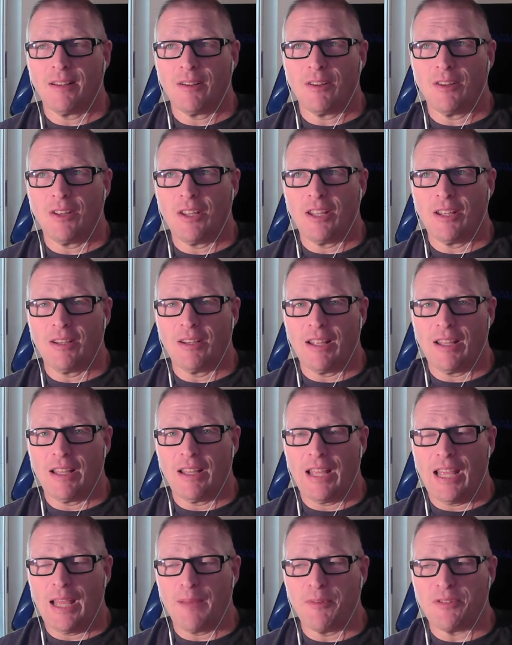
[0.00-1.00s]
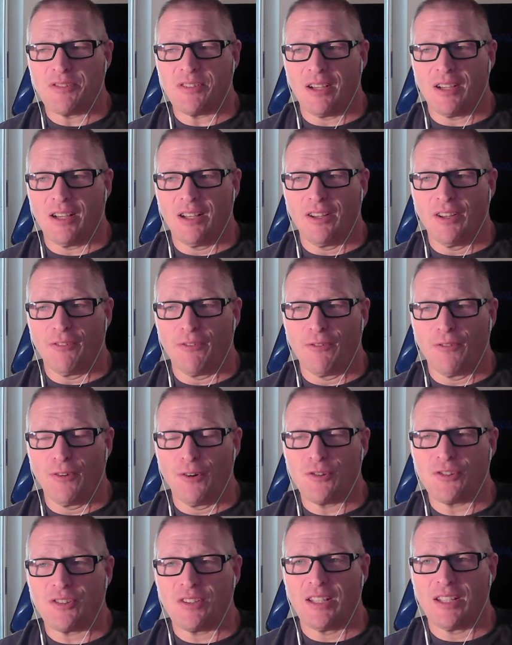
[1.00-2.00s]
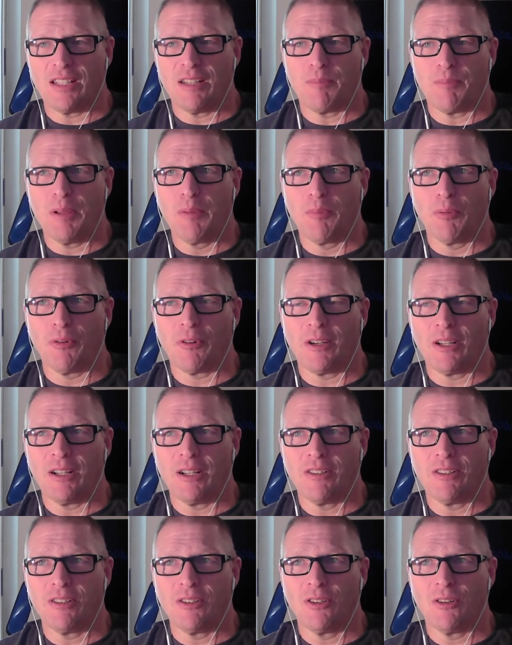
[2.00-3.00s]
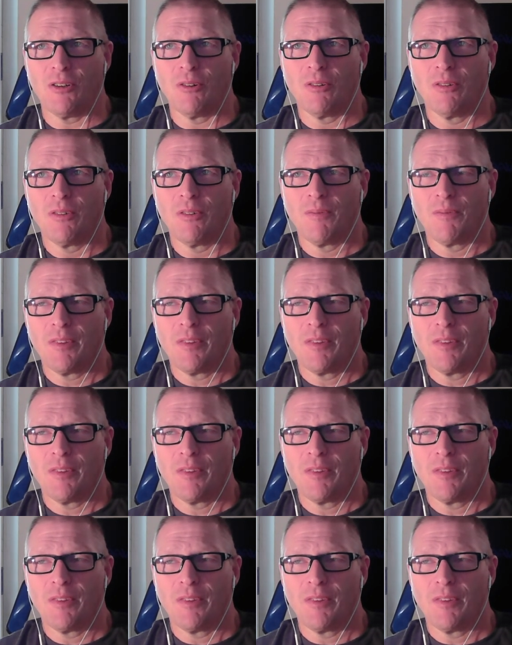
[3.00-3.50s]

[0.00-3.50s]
in Amazon, the first thing that people are going to do